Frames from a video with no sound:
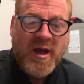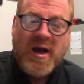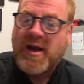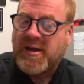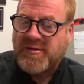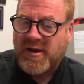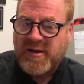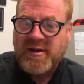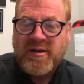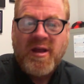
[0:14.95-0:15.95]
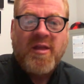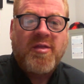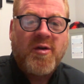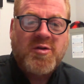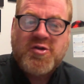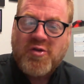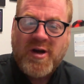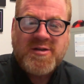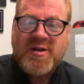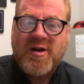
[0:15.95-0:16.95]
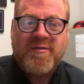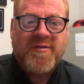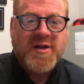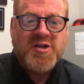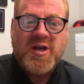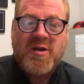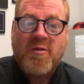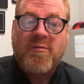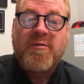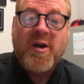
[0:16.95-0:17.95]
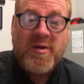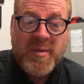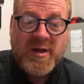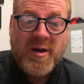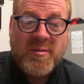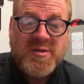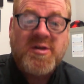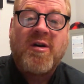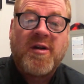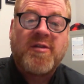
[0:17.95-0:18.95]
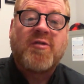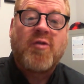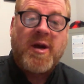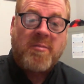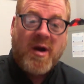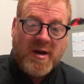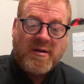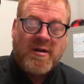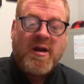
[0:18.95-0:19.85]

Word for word: I can tell you those trucks are fetching very big numbers on the trade market.